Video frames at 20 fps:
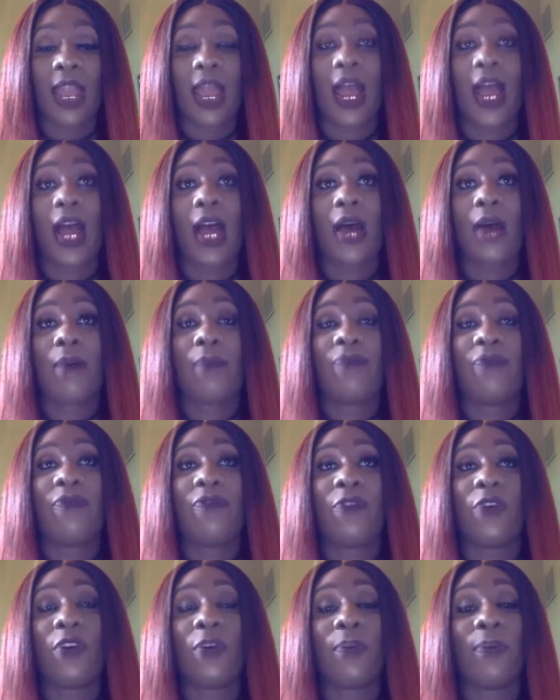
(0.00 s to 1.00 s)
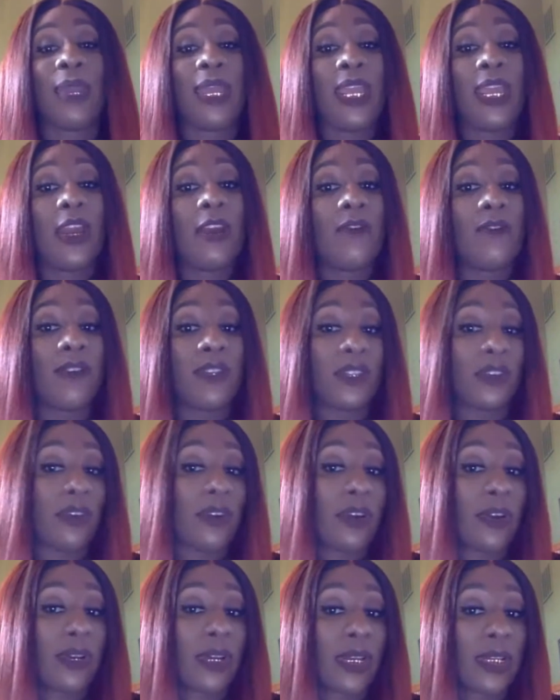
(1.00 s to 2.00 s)
For me or for the
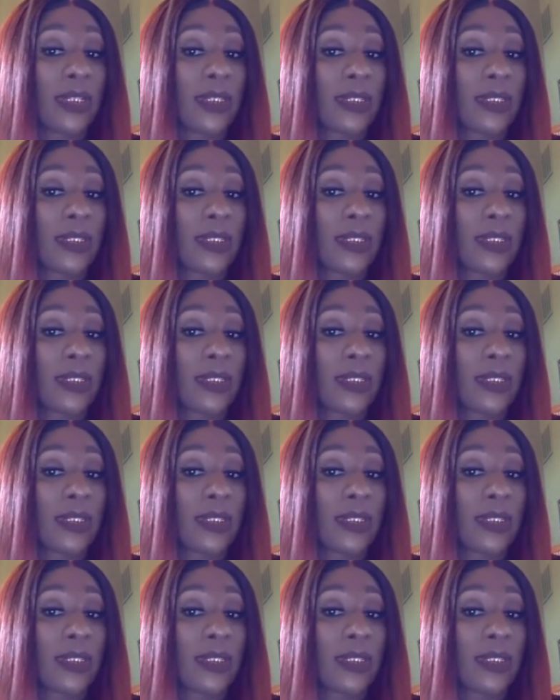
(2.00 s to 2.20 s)
current case?